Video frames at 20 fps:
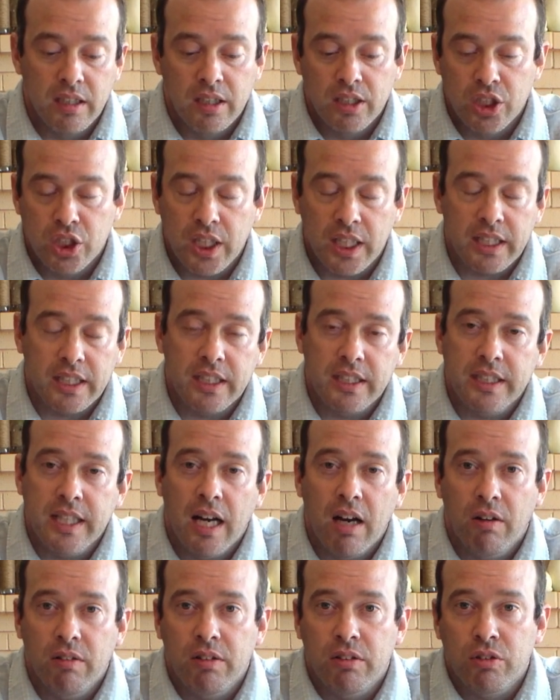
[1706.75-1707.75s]
check this
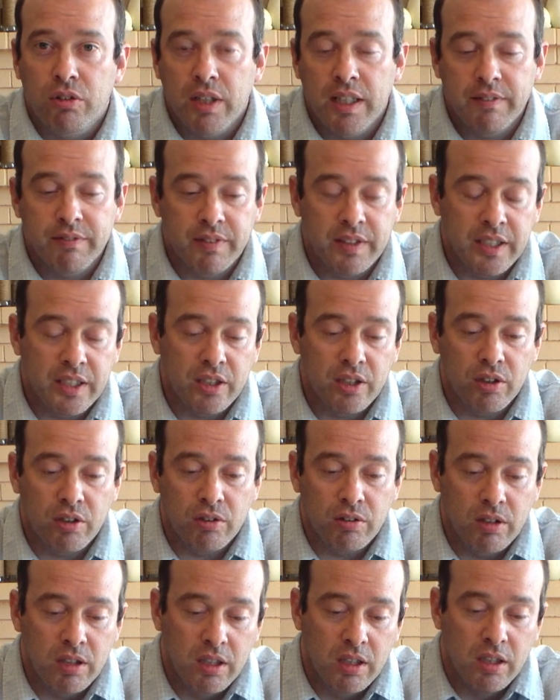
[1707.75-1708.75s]
out, great
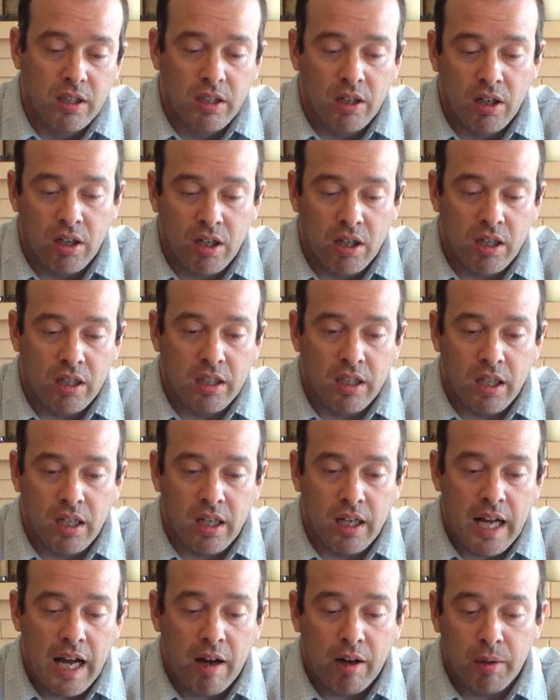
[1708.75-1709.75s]
video on
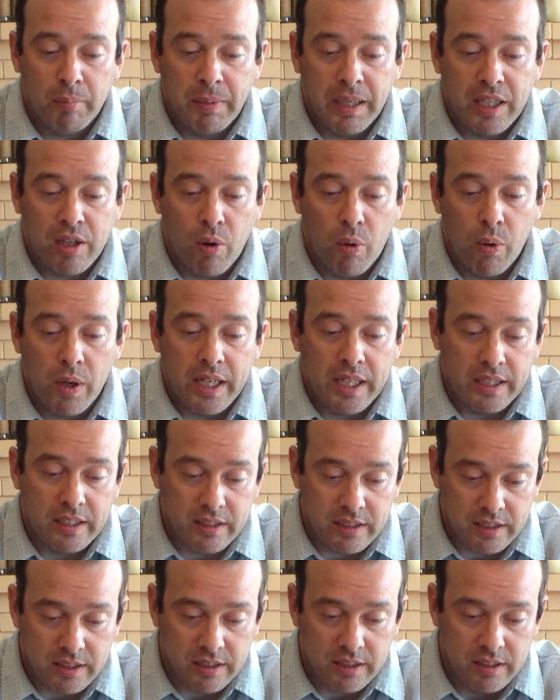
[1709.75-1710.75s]
how to make
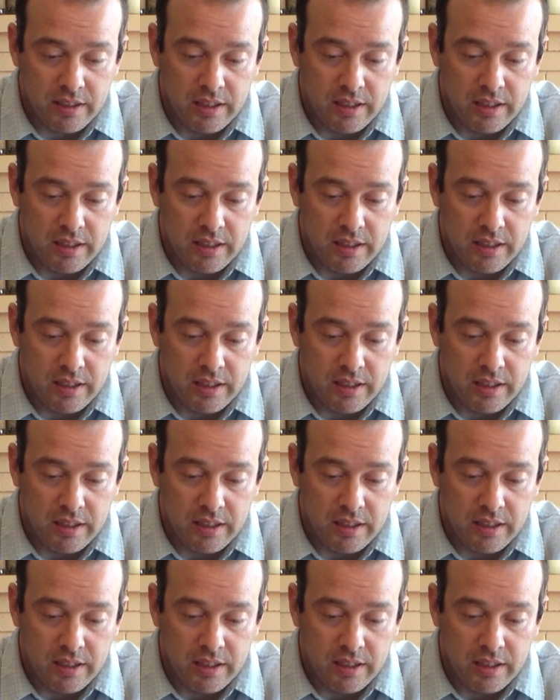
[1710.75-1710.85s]
ollas,